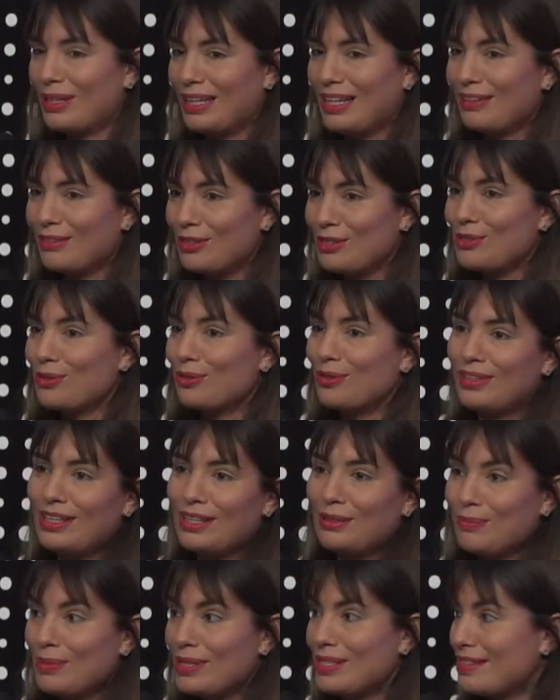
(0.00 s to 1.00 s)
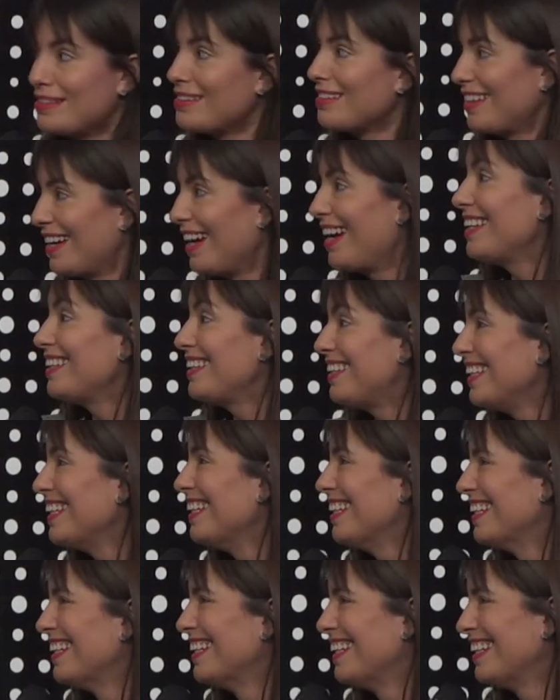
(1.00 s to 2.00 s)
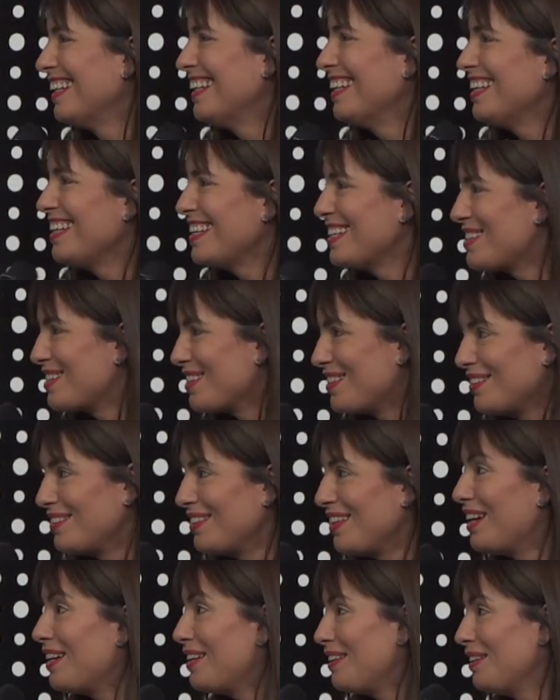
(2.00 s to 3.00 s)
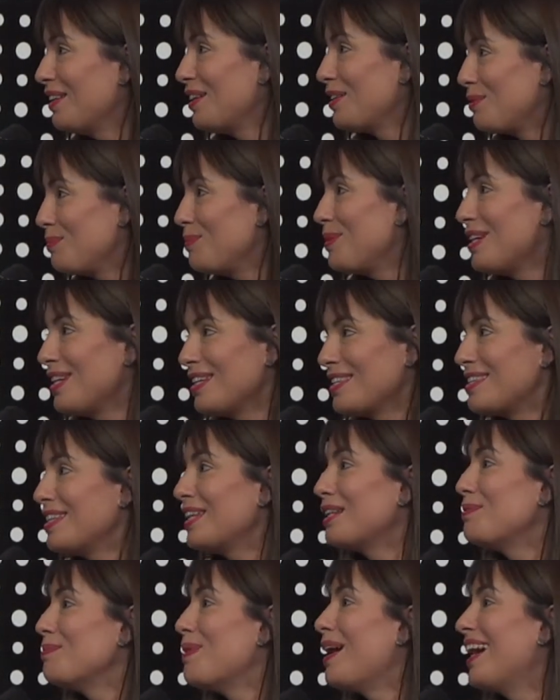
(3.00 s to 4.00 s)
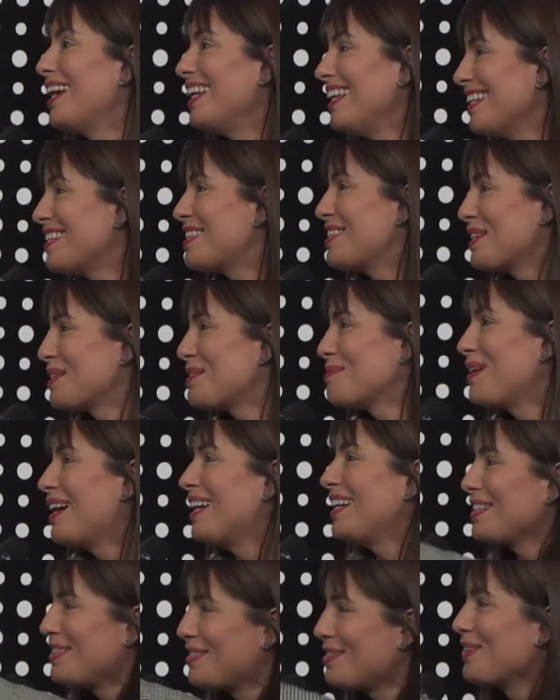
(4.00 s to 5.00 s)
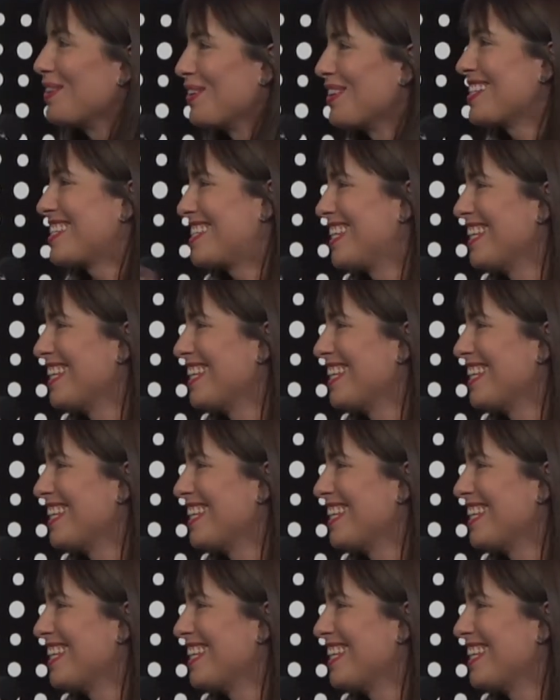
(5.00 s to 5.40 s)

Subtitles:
language, so that means IT. So not me, it's not mine, it's not mine, it's yours.